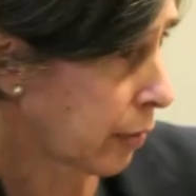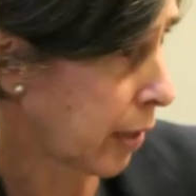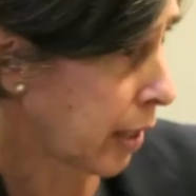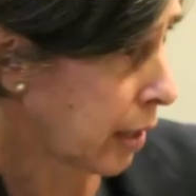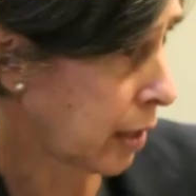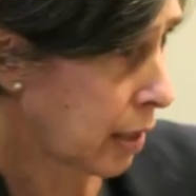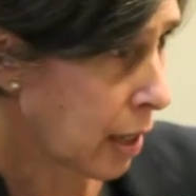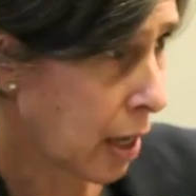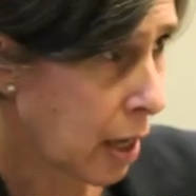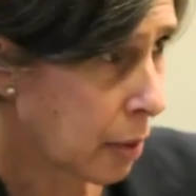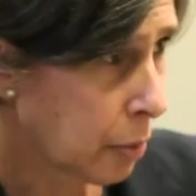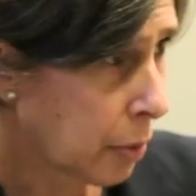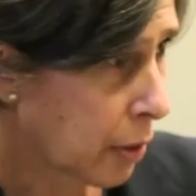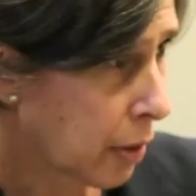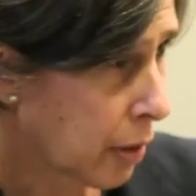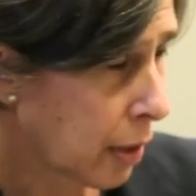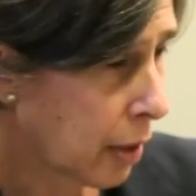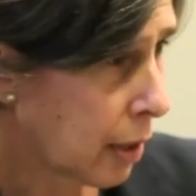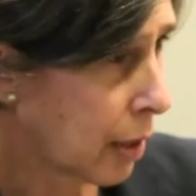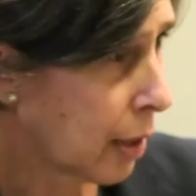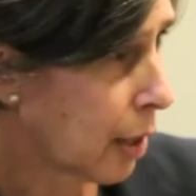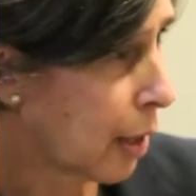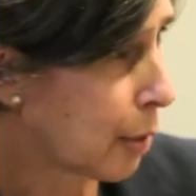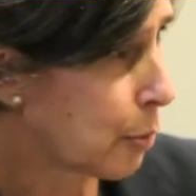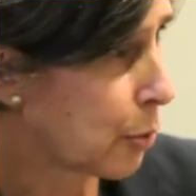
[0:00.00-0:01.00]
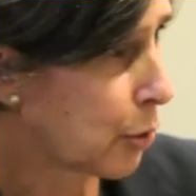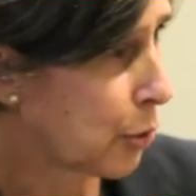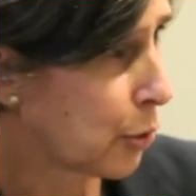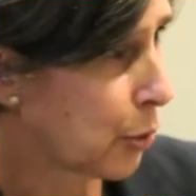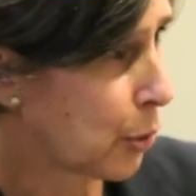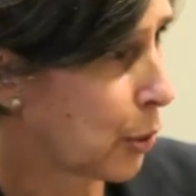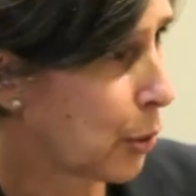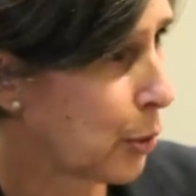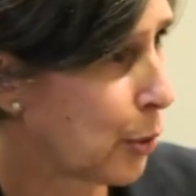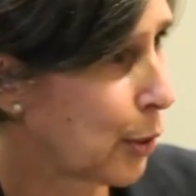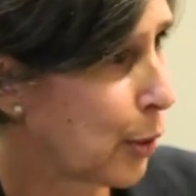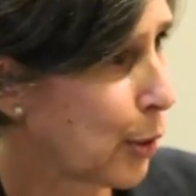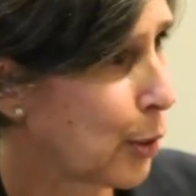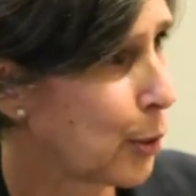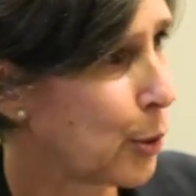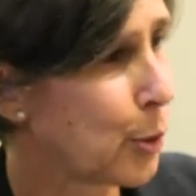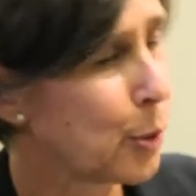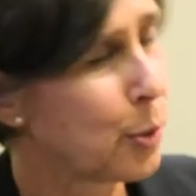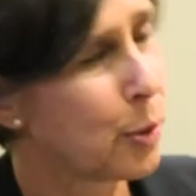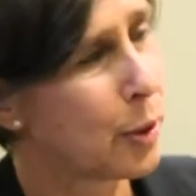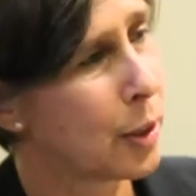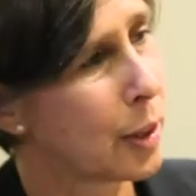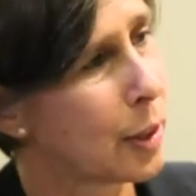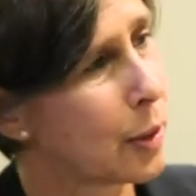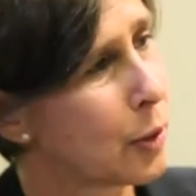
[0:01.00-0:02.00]
retinopathy, I'm sure there are
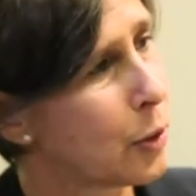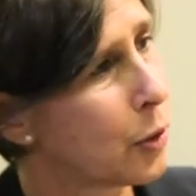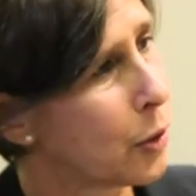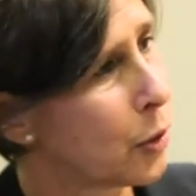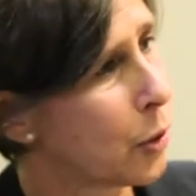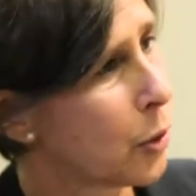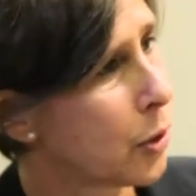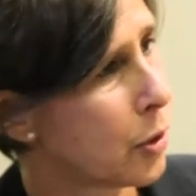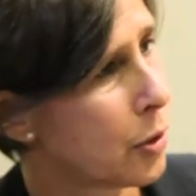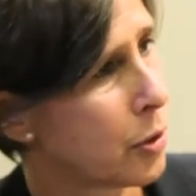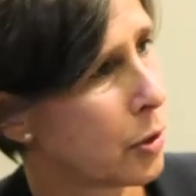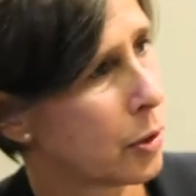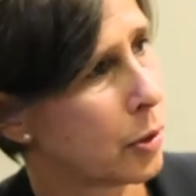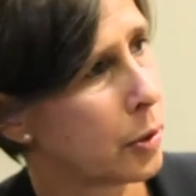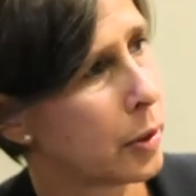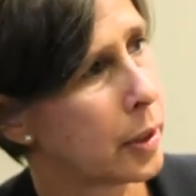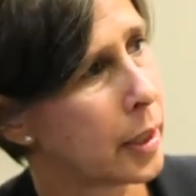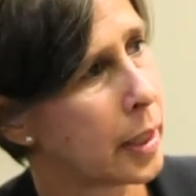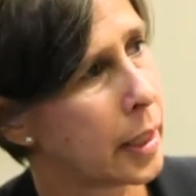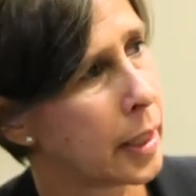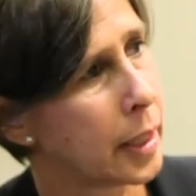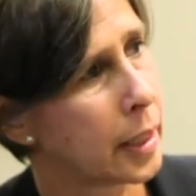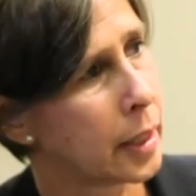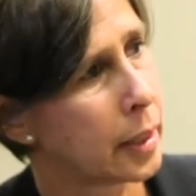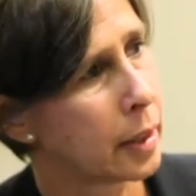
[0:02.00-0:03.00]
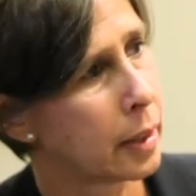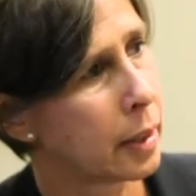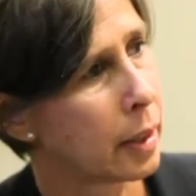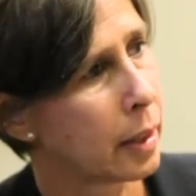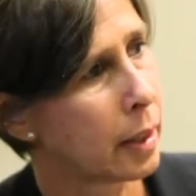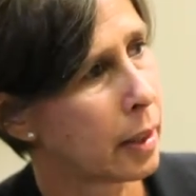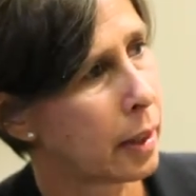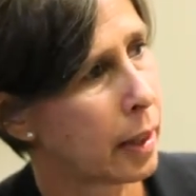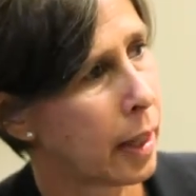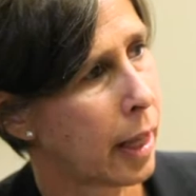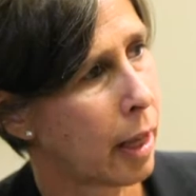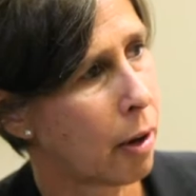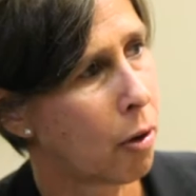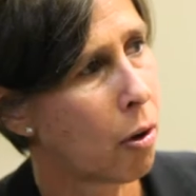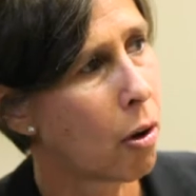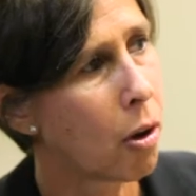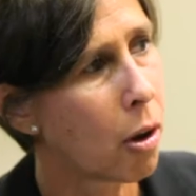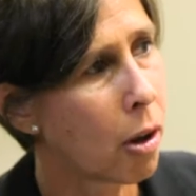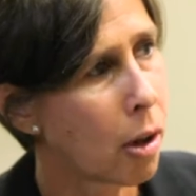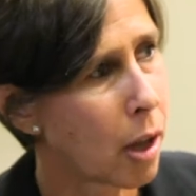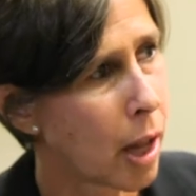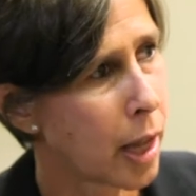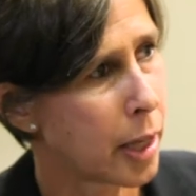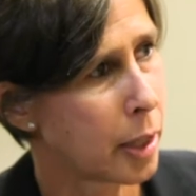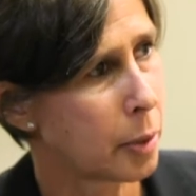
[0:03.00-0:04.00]
new things you're doing that
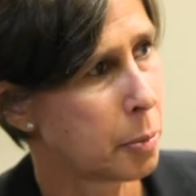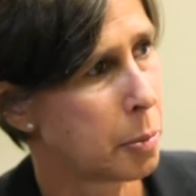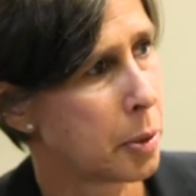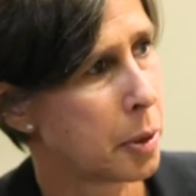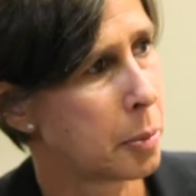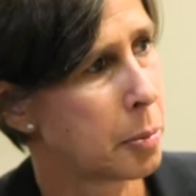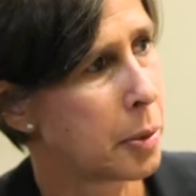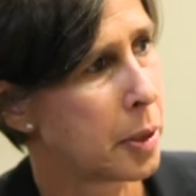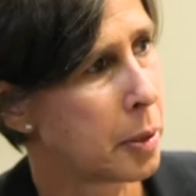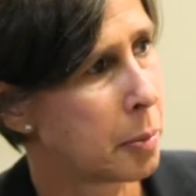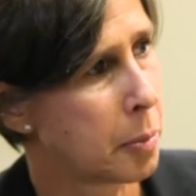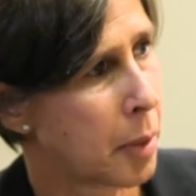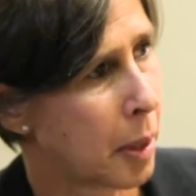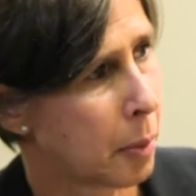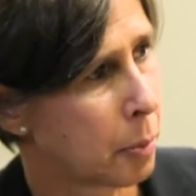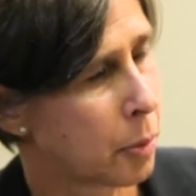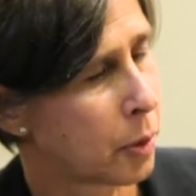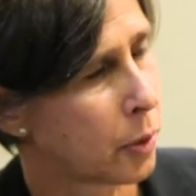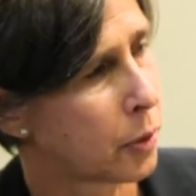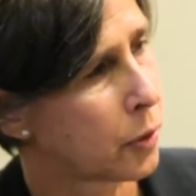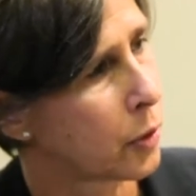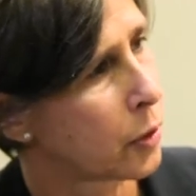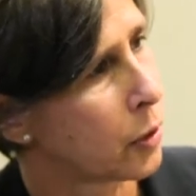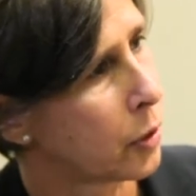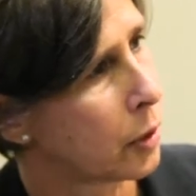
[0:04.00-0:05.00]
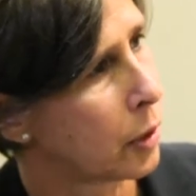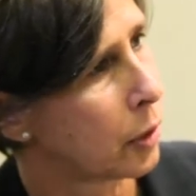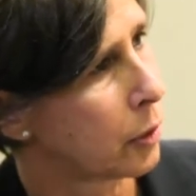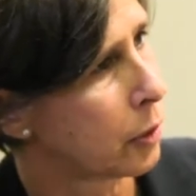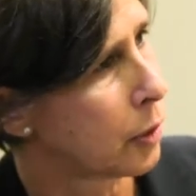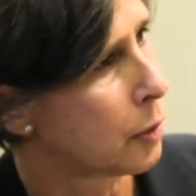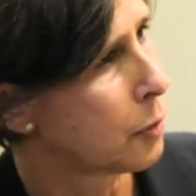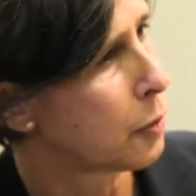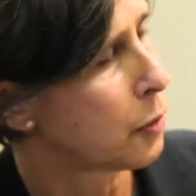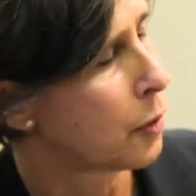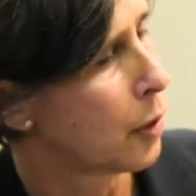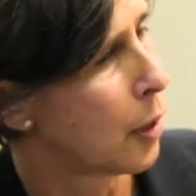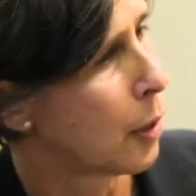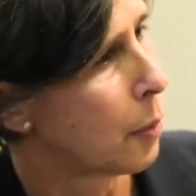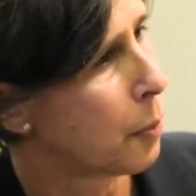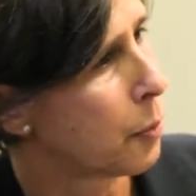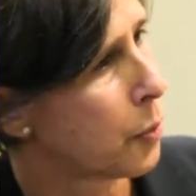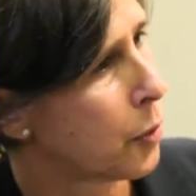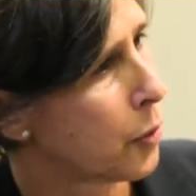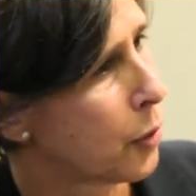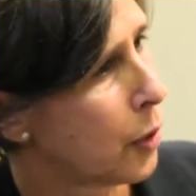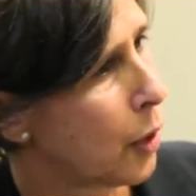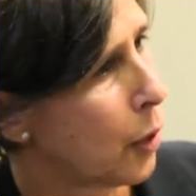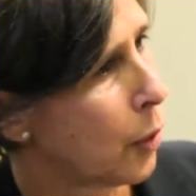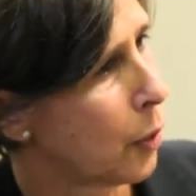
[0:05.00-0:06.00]
all IAPB members could learn from.
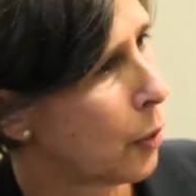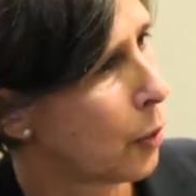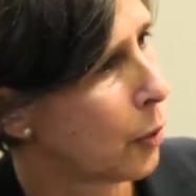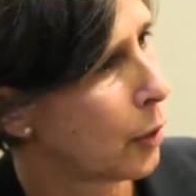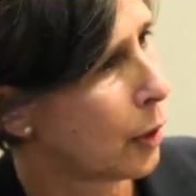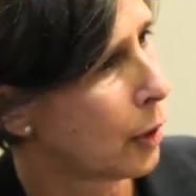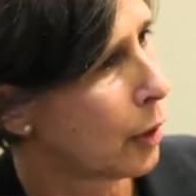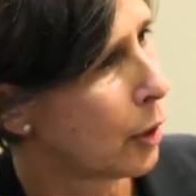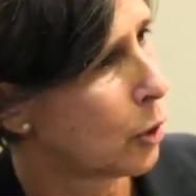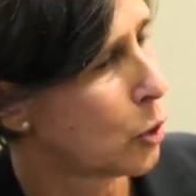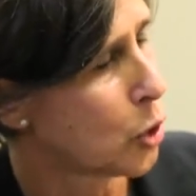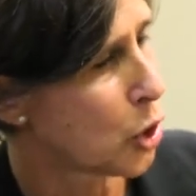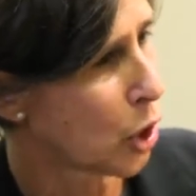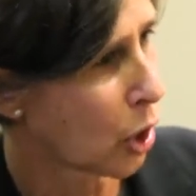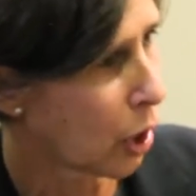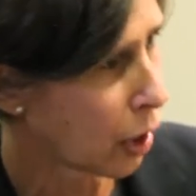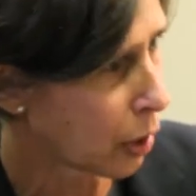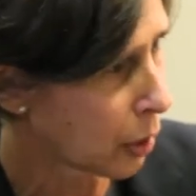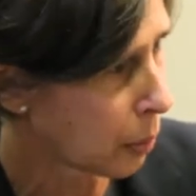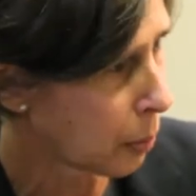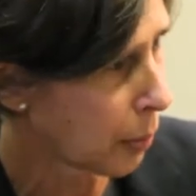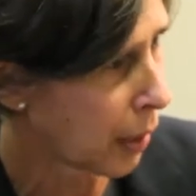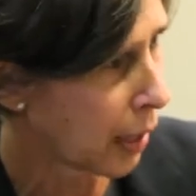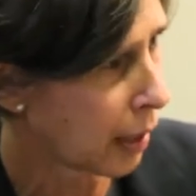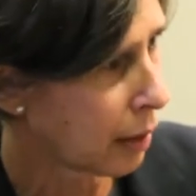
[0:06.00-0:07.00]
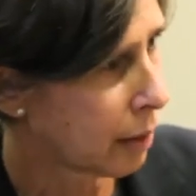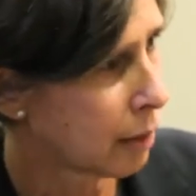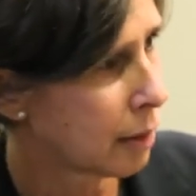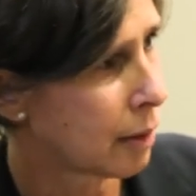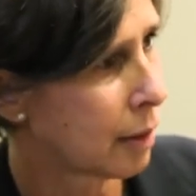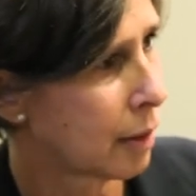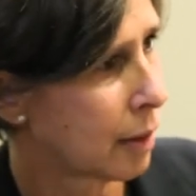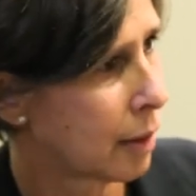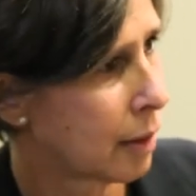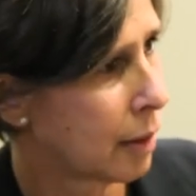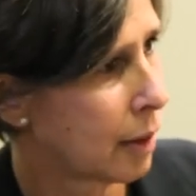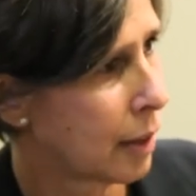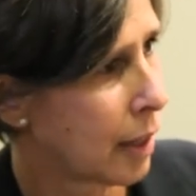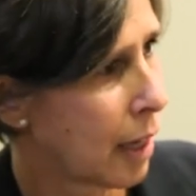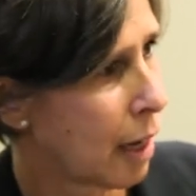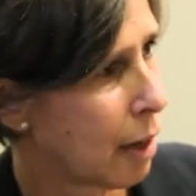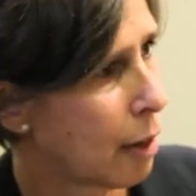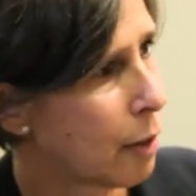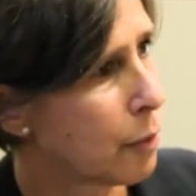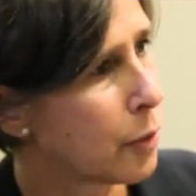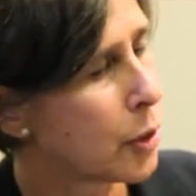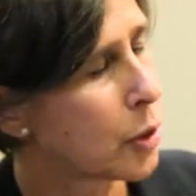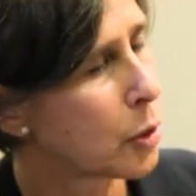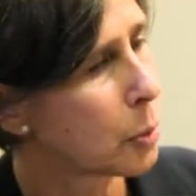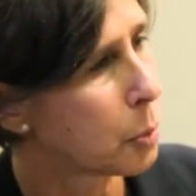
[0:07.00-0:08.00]
So can you talk about the
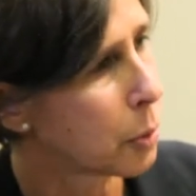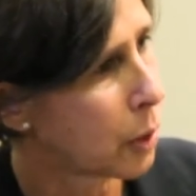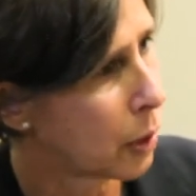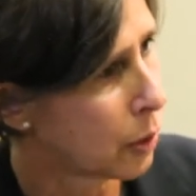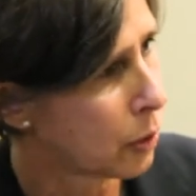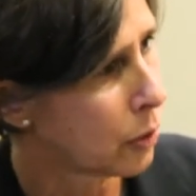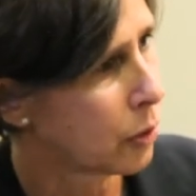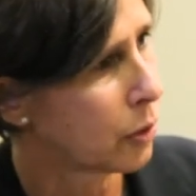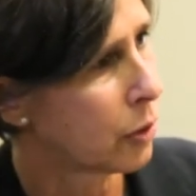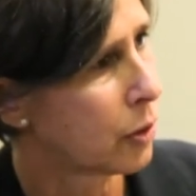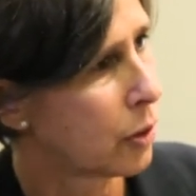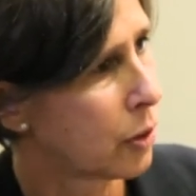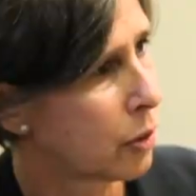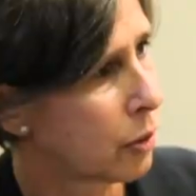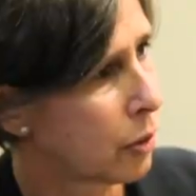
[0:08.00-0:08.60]
Aravind approach to